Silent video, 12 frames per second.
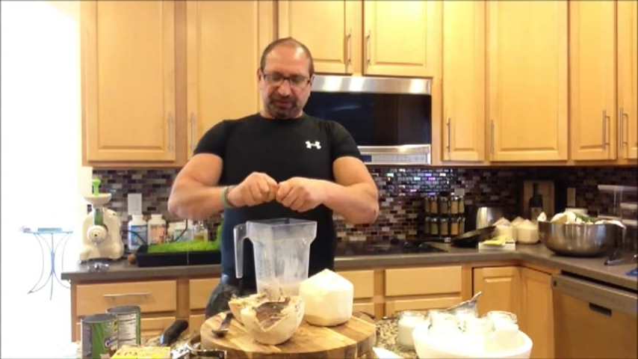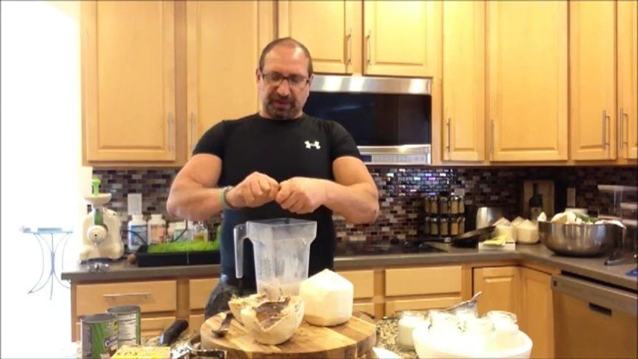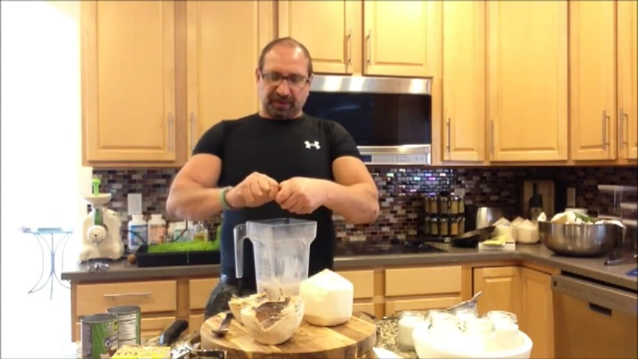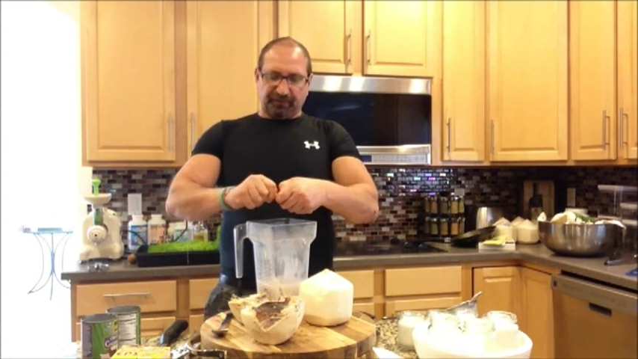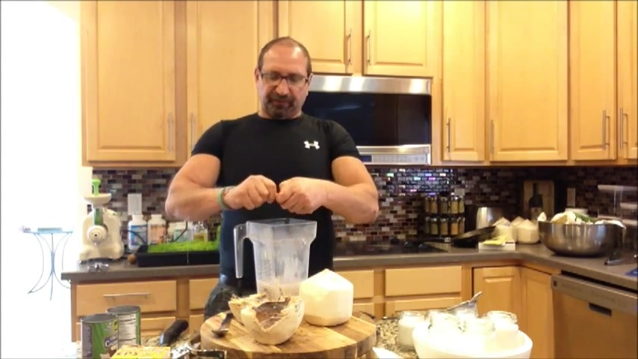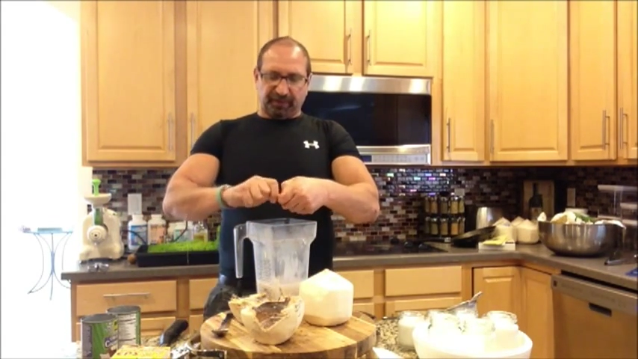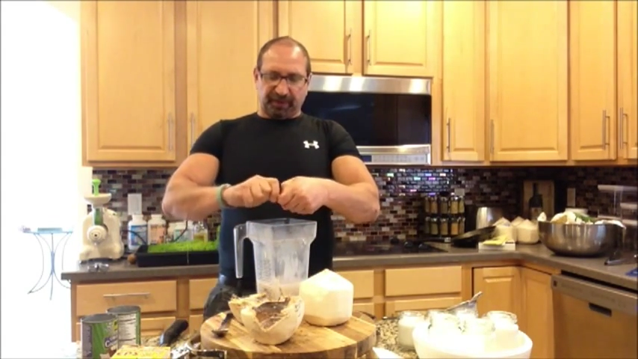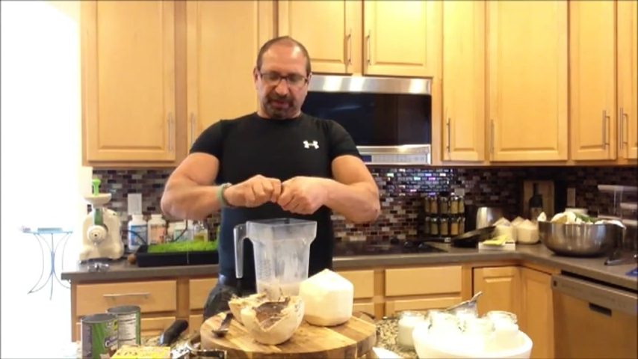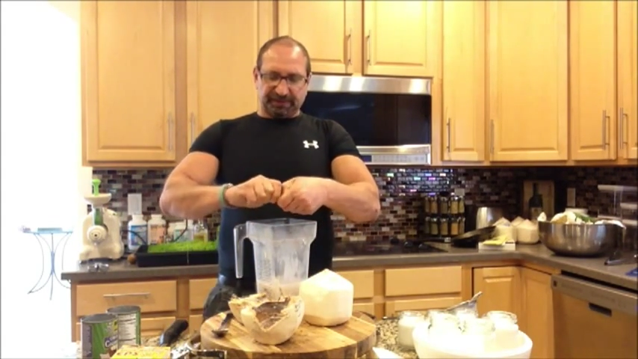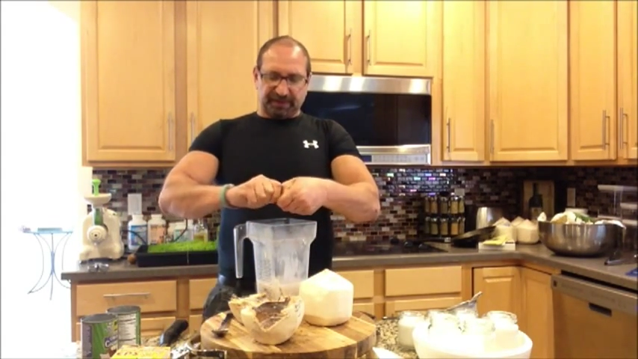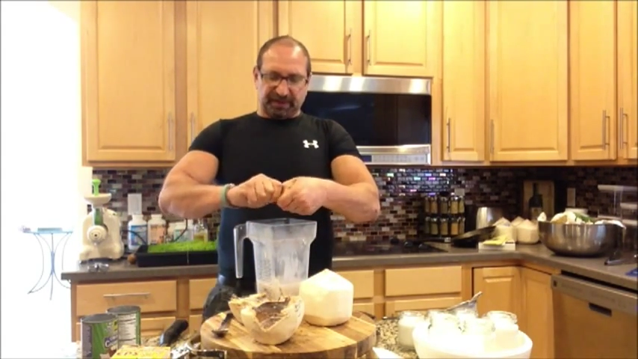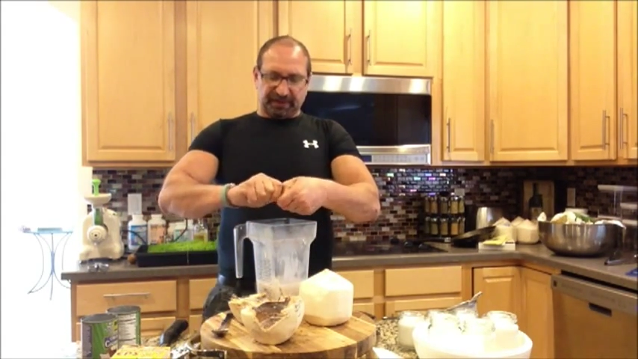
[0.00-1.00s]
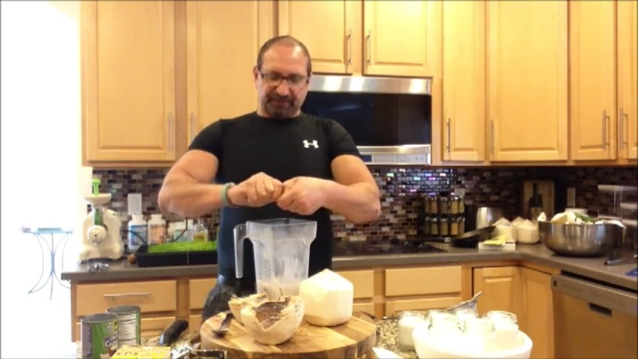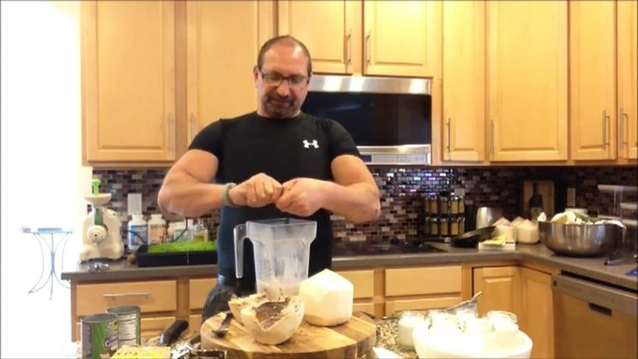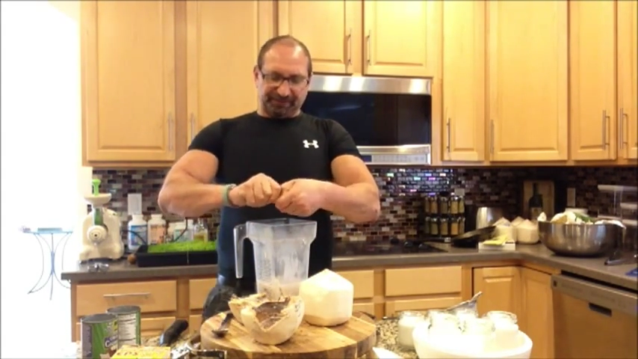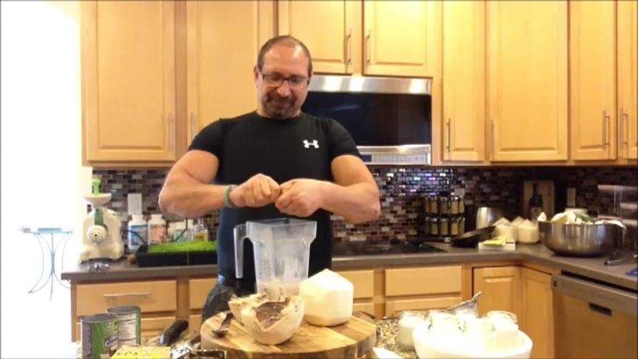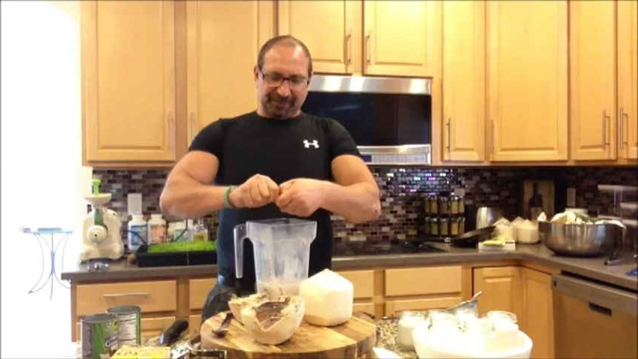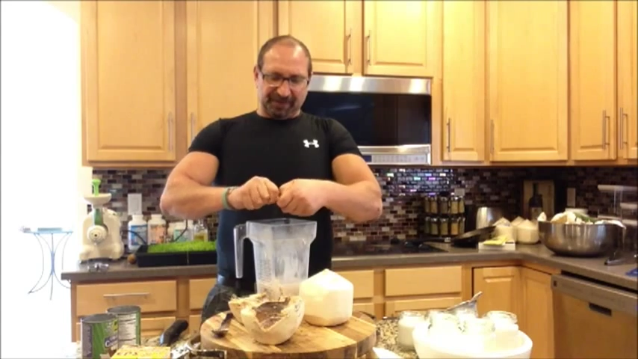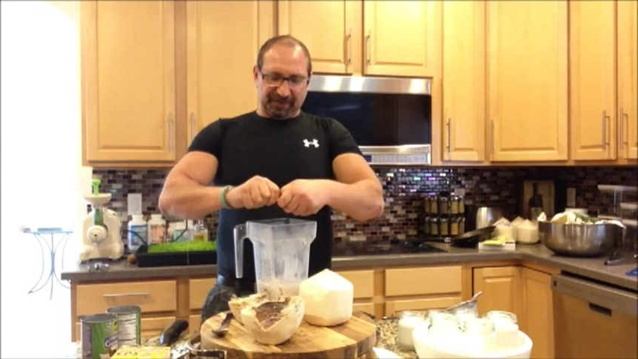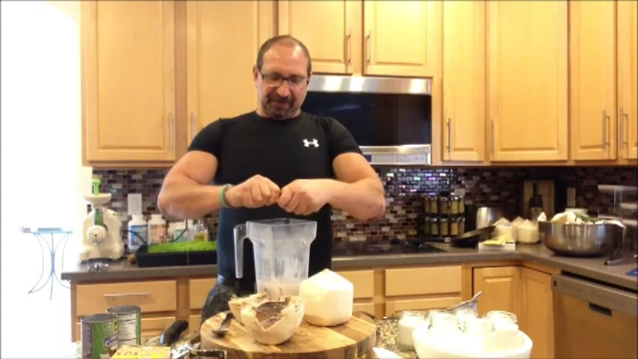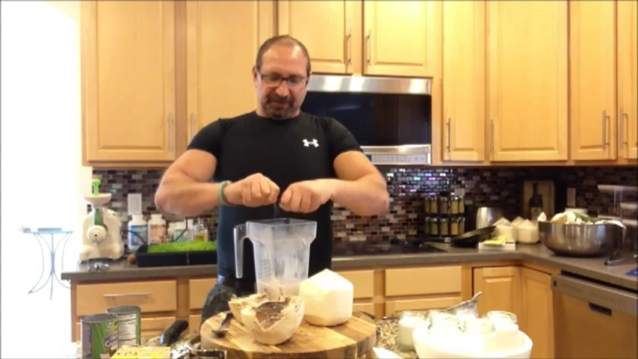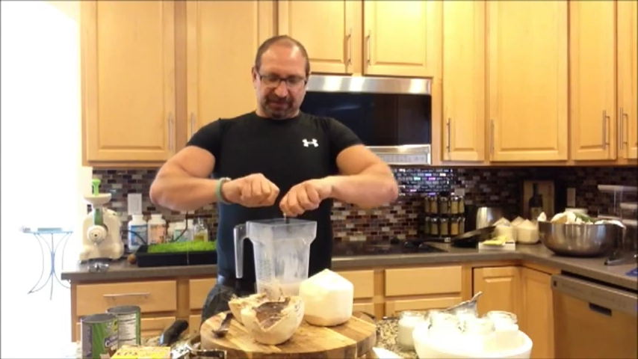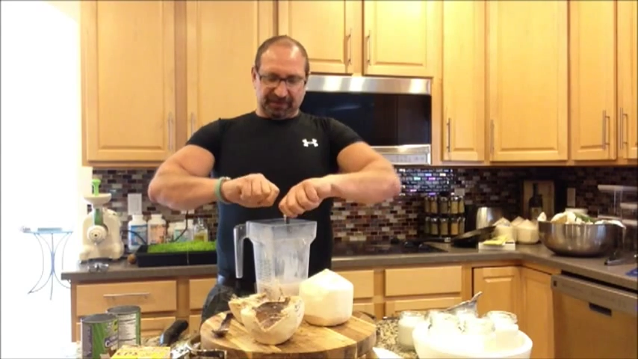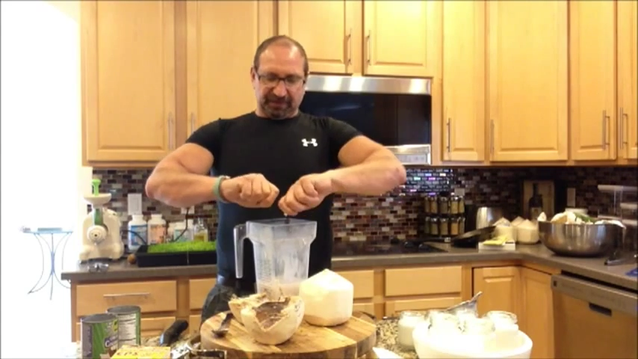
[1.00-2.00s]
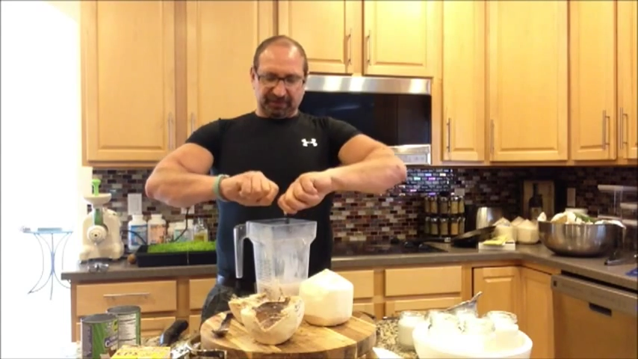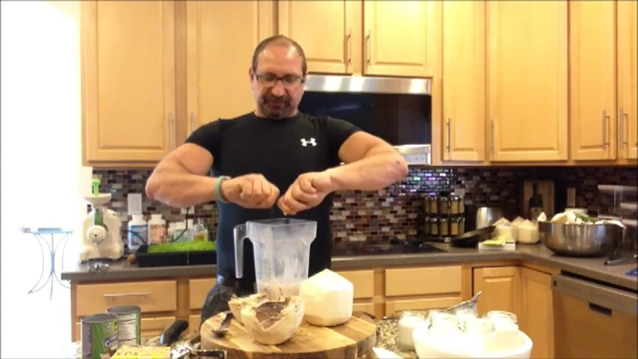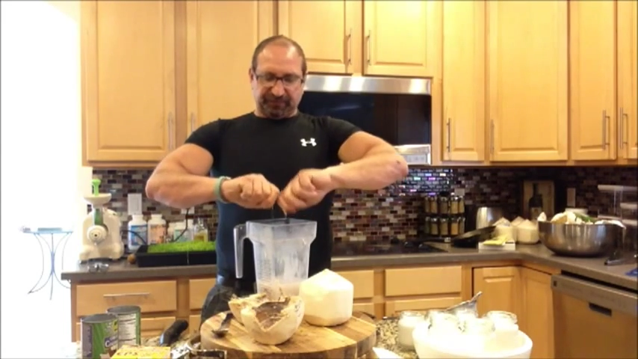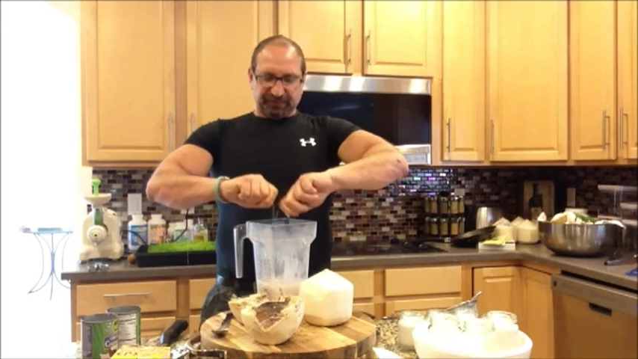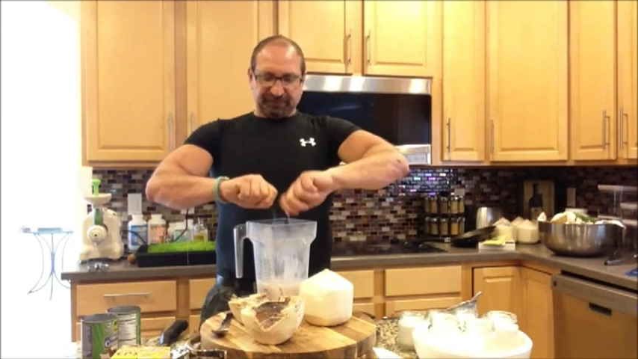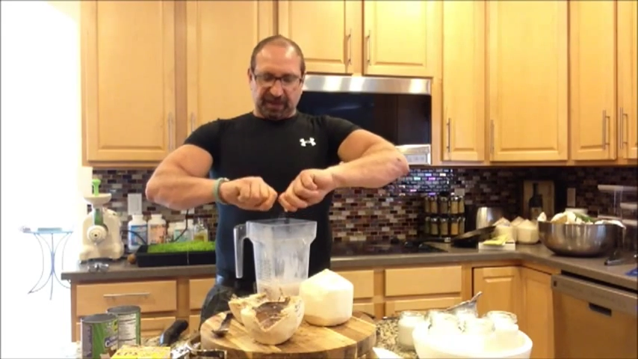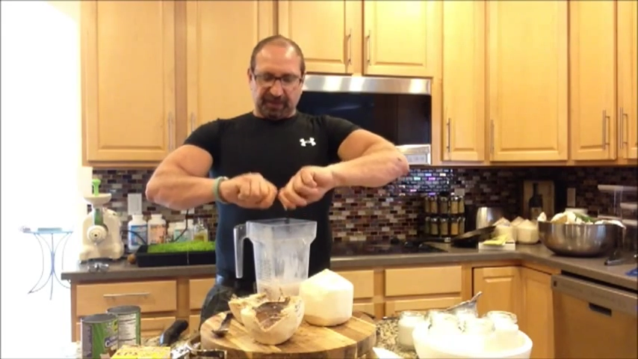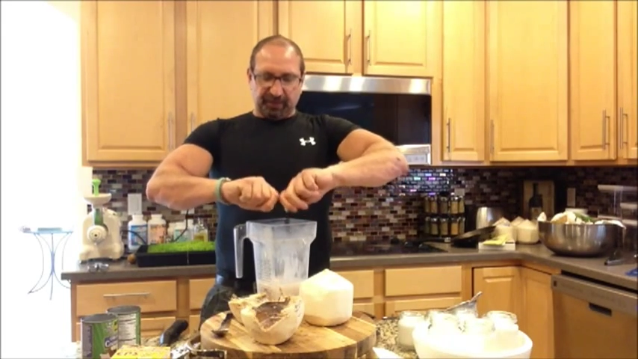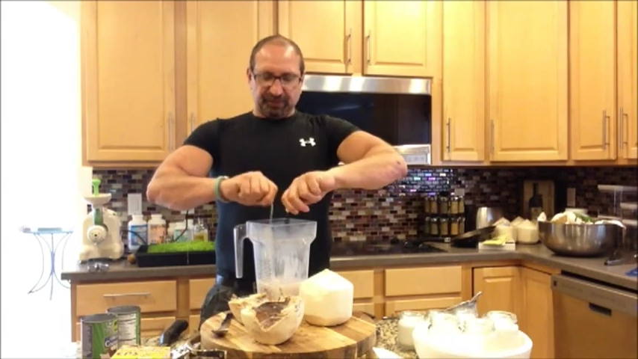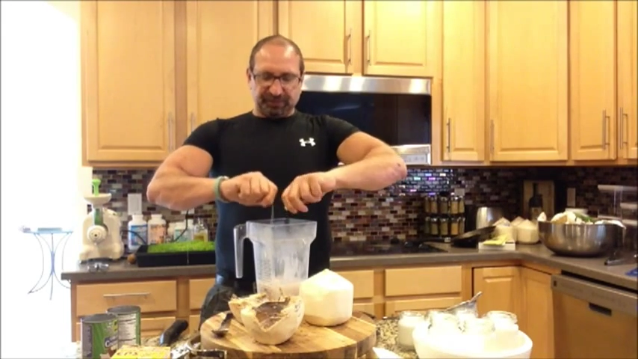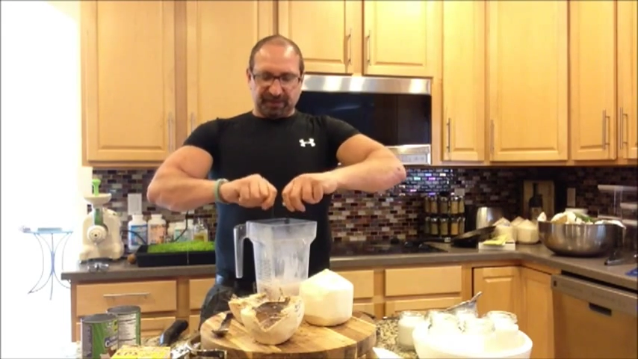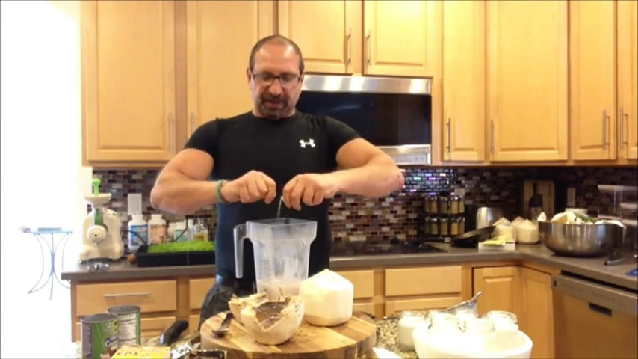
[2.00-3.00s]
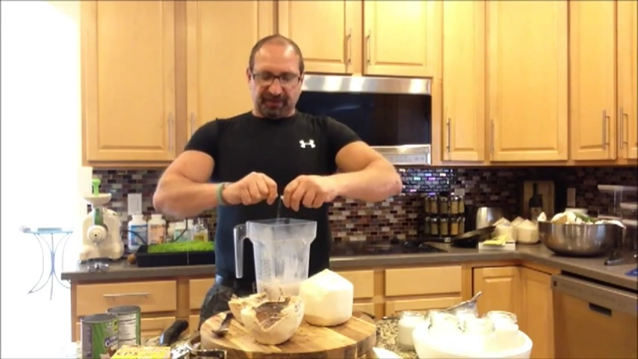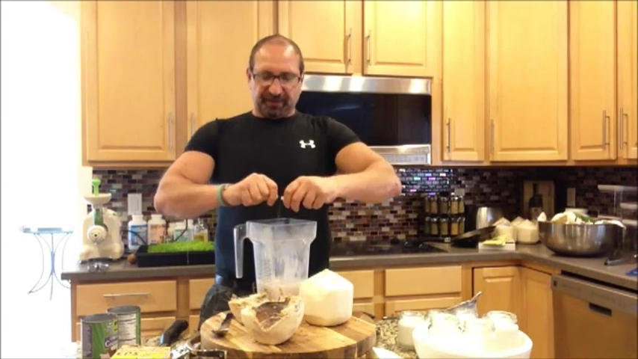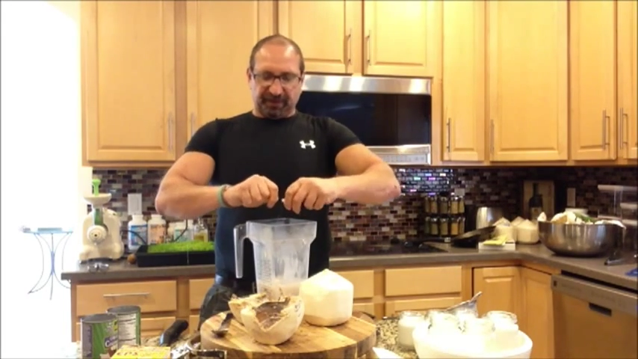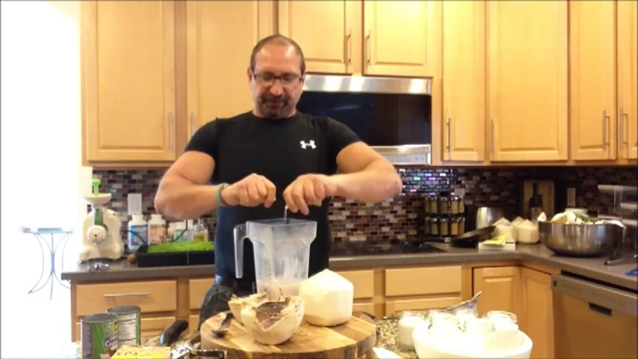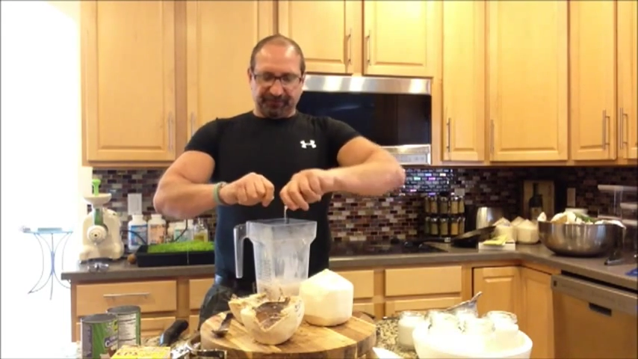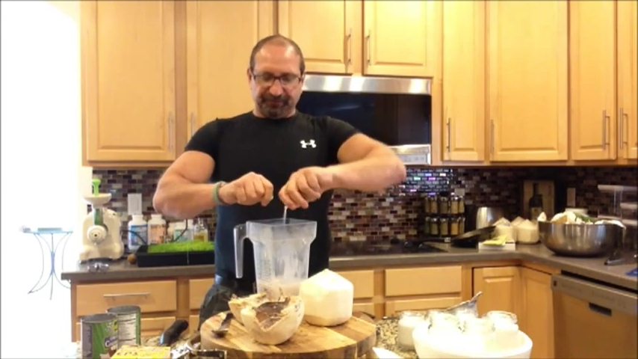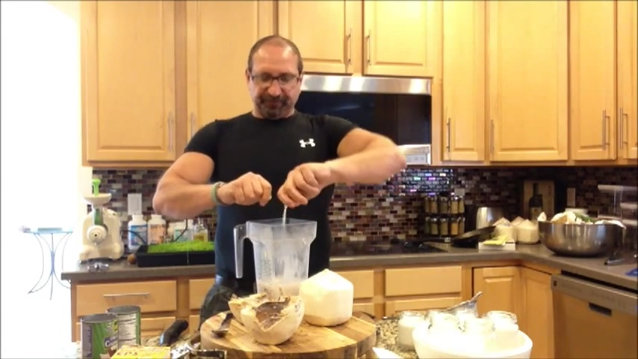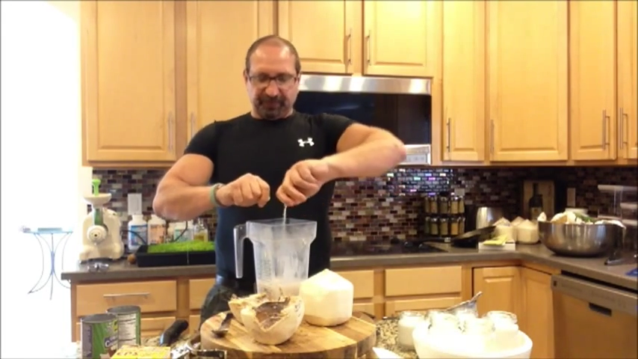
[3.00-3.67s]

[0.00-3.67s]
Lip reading: I didn't realize that. It's the first time using that thing.